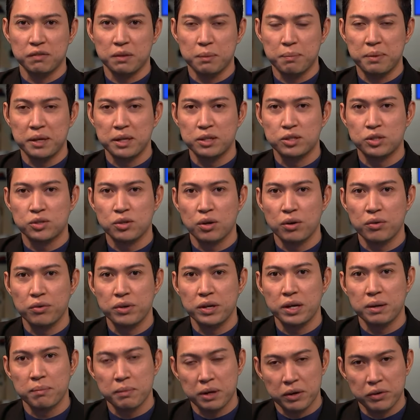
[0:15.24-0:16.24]
of The Big
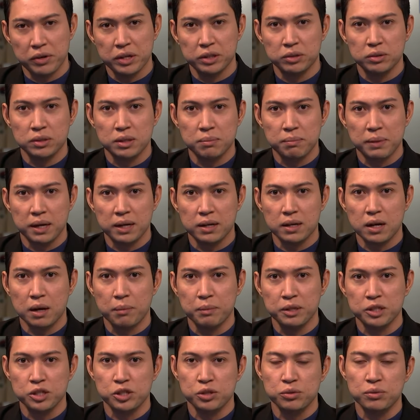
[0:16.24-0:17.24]
Story. I'm Harry Antodiman,
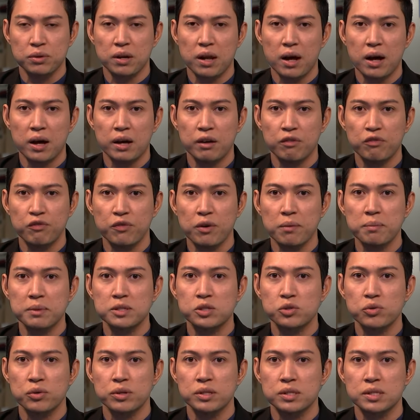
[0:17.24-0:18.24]
coming to you live from the
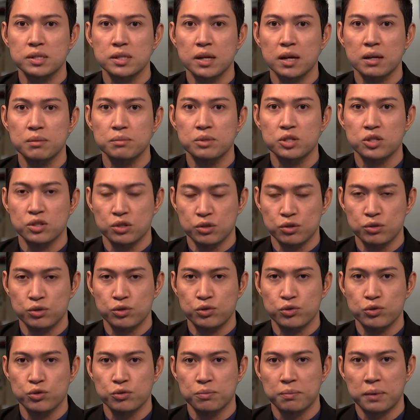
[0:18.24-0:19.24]
Straits Times
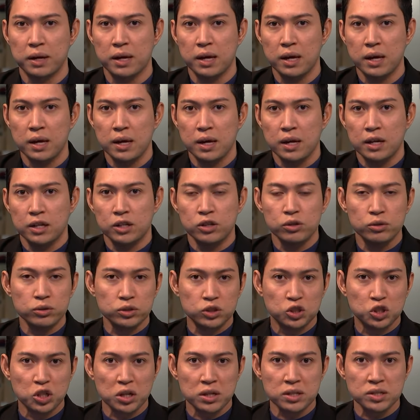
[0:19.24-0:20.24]
newsroom.
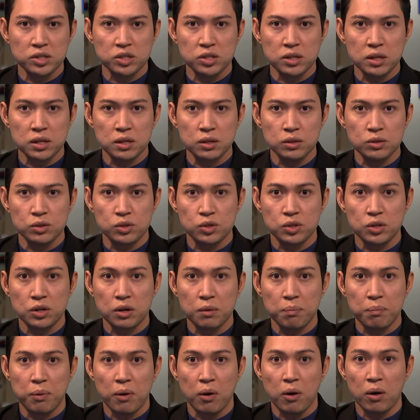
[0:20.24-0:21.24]
News just in,
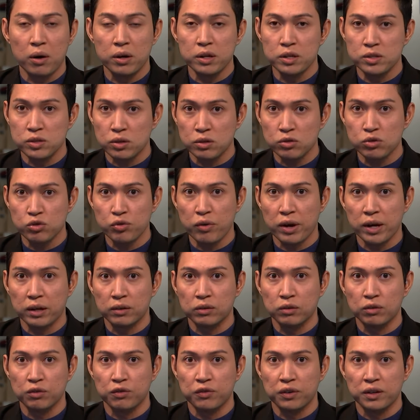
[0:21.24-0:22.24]
Singapore is on
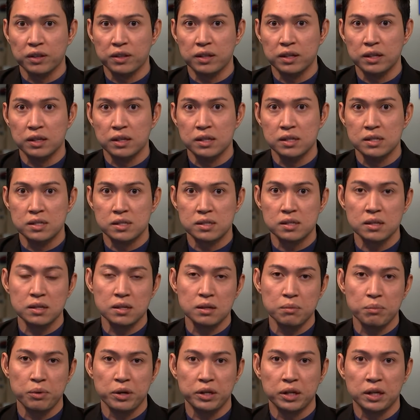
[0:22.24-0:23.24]
track to further ease
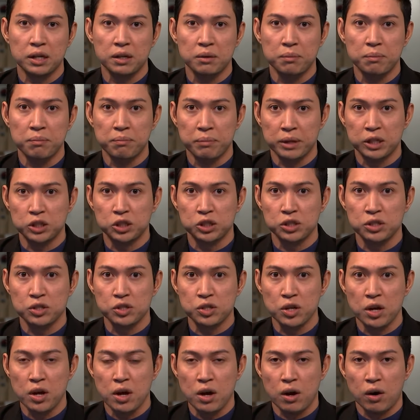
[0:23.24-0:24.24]
circuit breaker
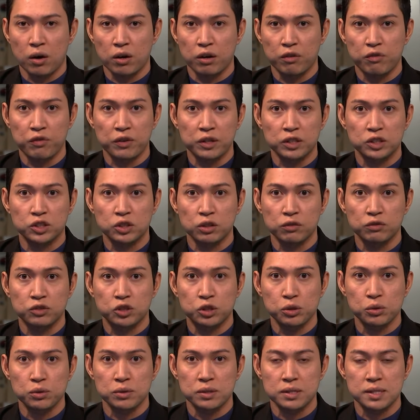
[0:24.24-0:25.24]
measures on the 1st of
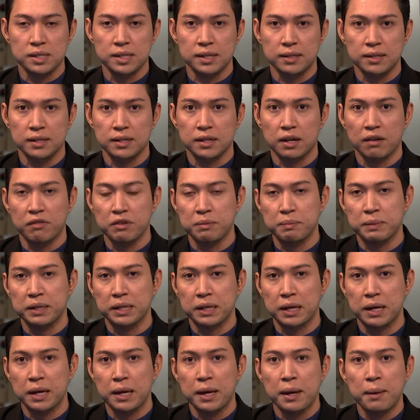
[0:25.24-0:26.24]
June, said the
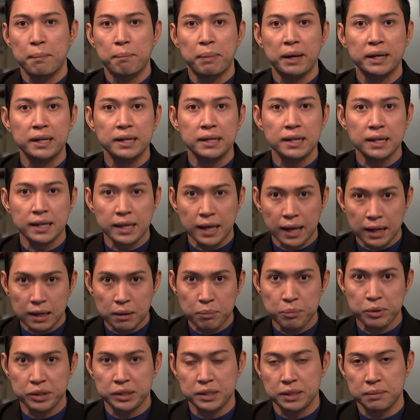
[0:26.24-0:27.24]
government, but in a
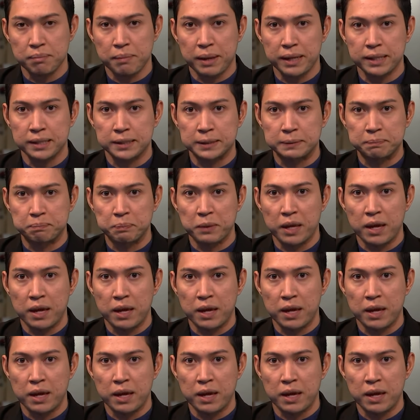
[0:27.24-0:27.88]
calibrated manner.